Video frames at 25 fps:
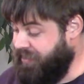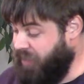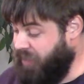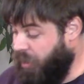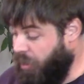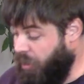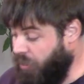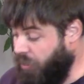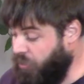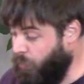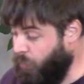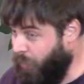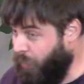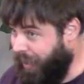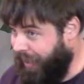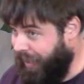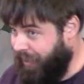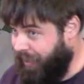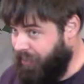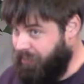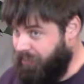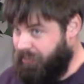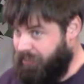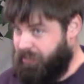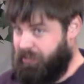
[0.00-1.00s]
all the
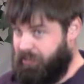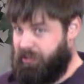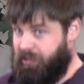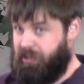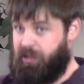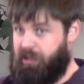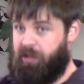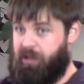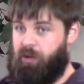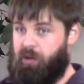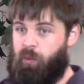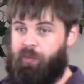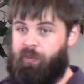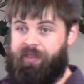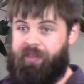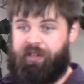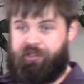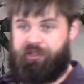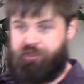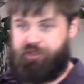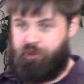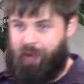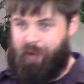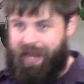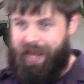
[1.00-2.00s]
while, when they're
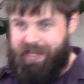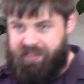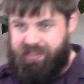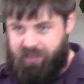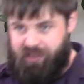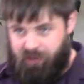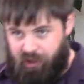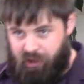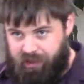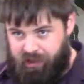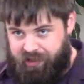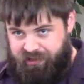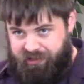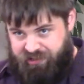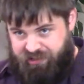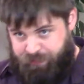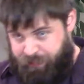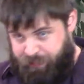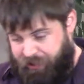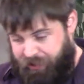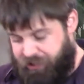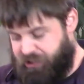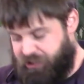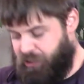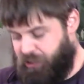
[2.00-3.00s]
trying to look
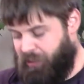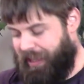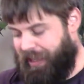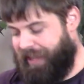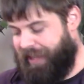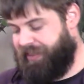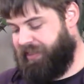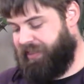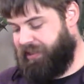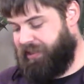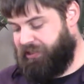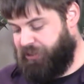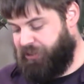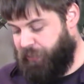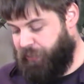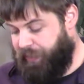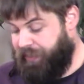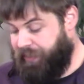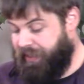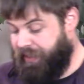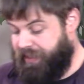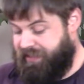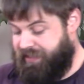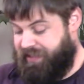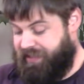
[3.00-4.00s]
spiritual like they're doing
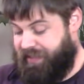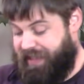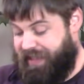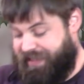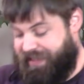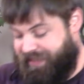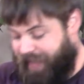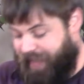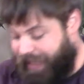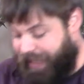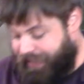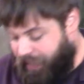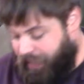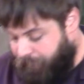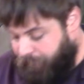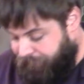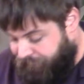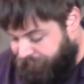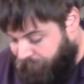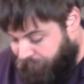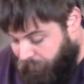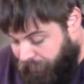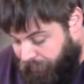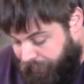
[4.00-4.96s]
this and they signed up for